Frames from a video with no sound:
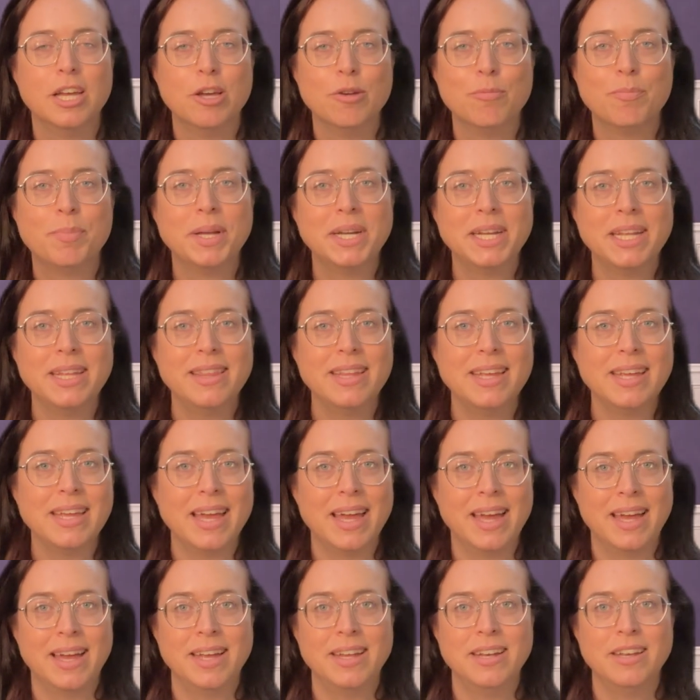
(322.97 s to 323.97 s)
But in the
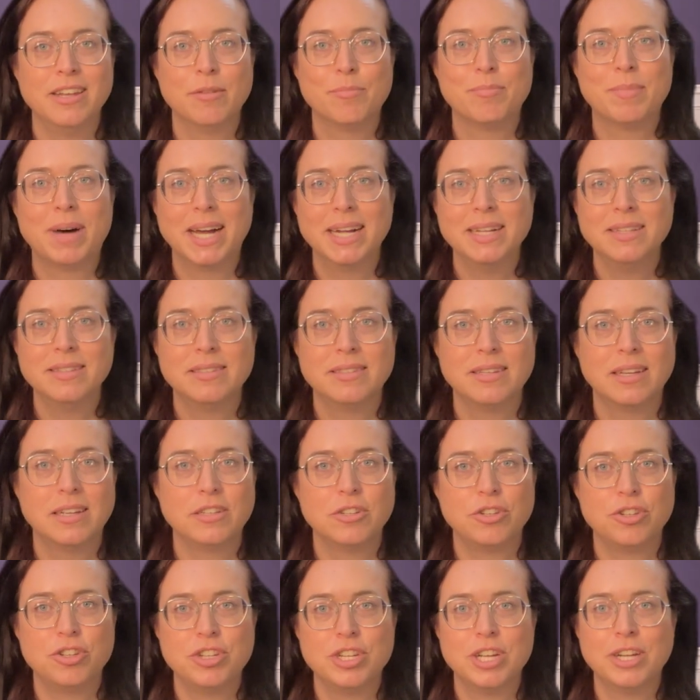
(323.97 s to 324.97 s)
end, the mindset
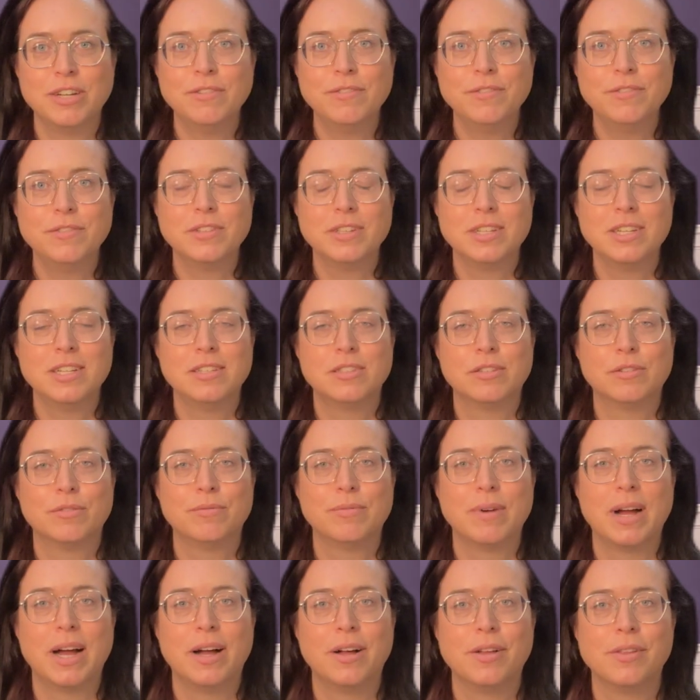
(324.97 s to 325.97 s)
shift is
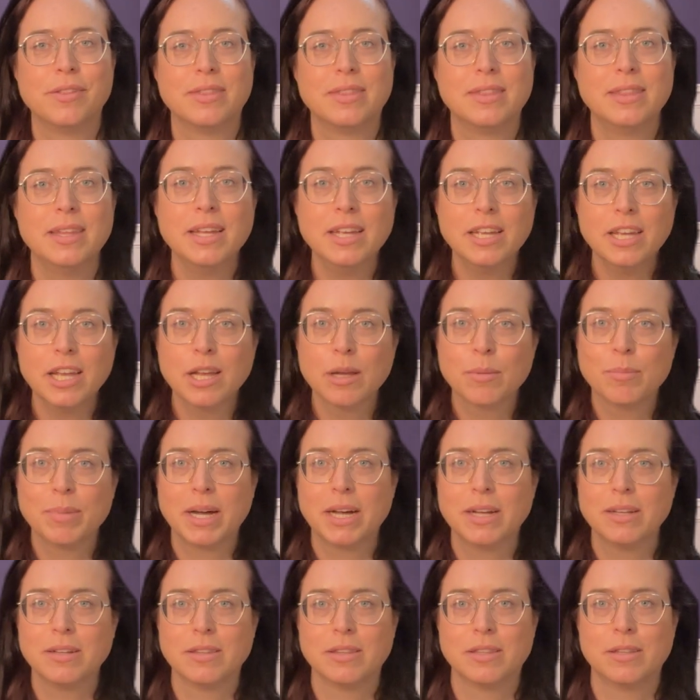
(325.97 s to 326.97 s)
around thinking
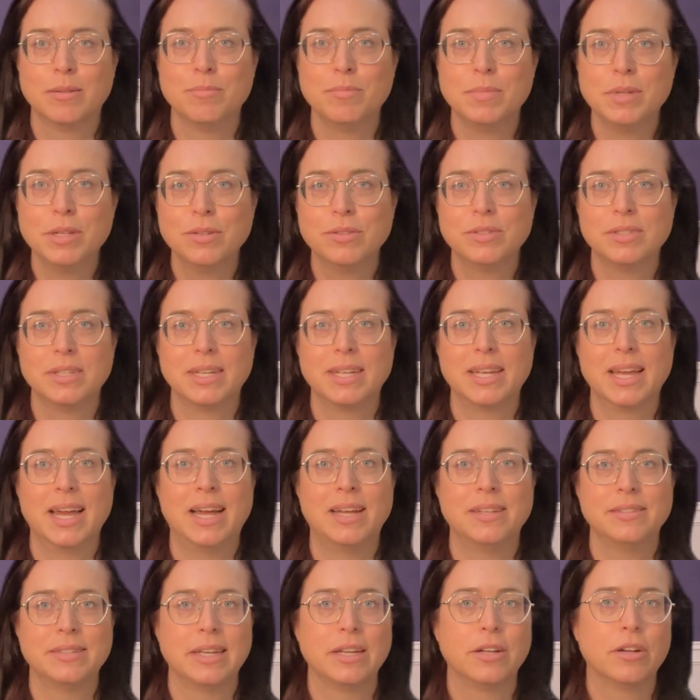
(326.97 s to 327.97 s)
about the music
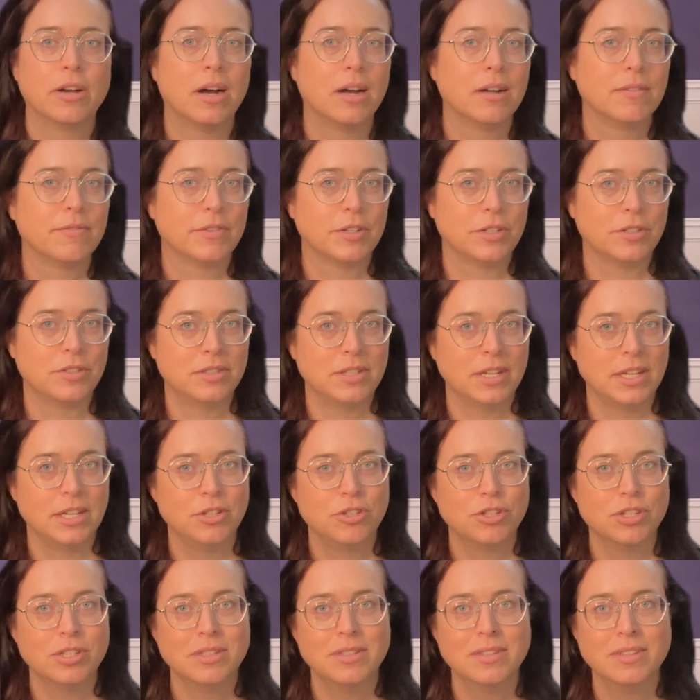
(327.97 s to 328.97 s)
as a
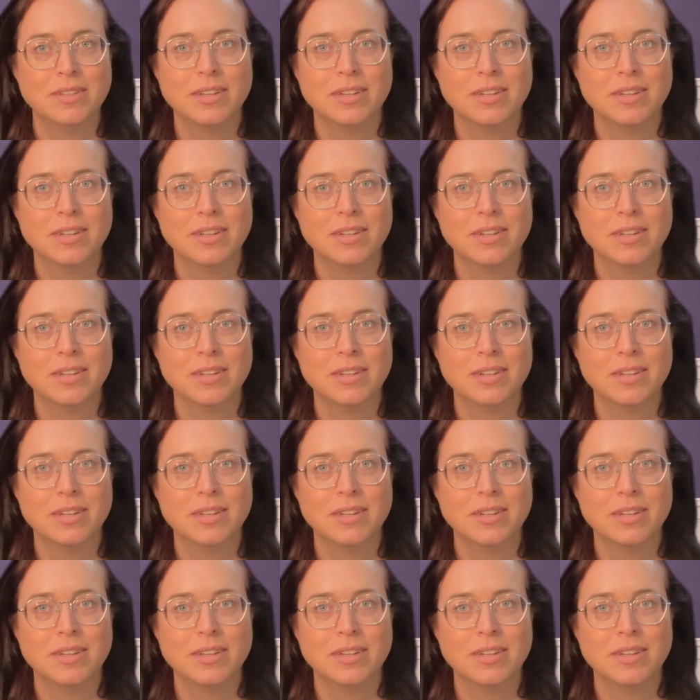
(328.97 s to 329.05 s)
conversation